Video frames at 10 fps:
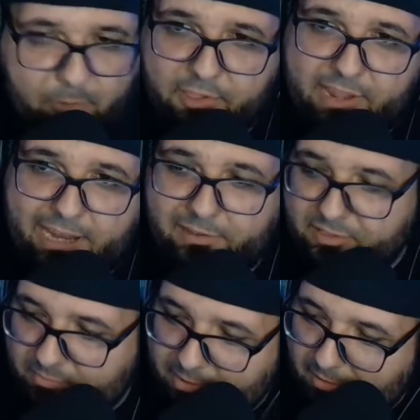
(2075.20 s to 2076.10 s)
silence in
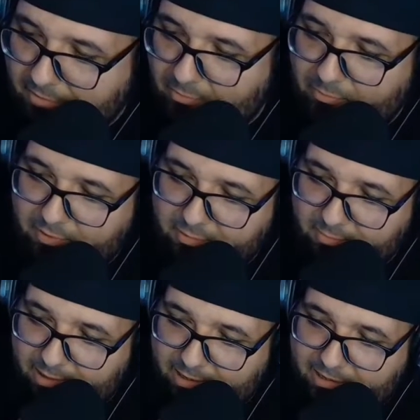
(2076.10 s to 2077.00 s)
the middle, so we'll put
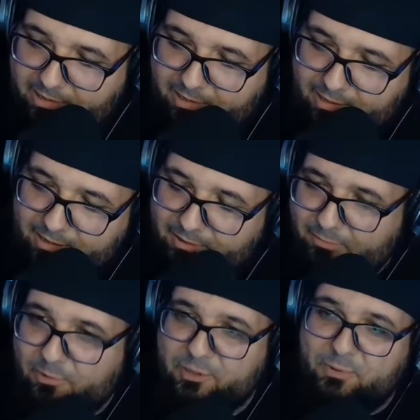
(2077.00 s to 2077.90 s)
some
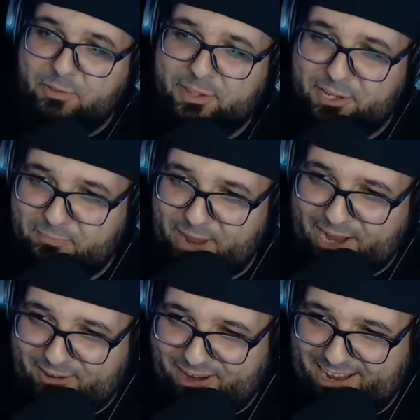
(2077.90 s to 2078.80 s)
music in the
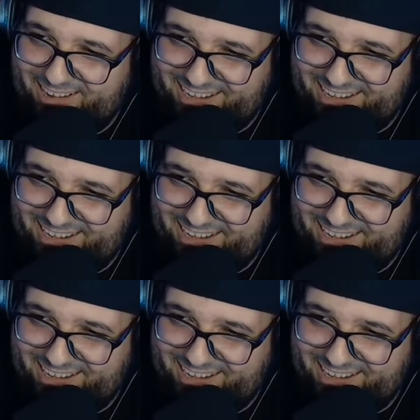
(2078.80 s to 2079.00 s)
background.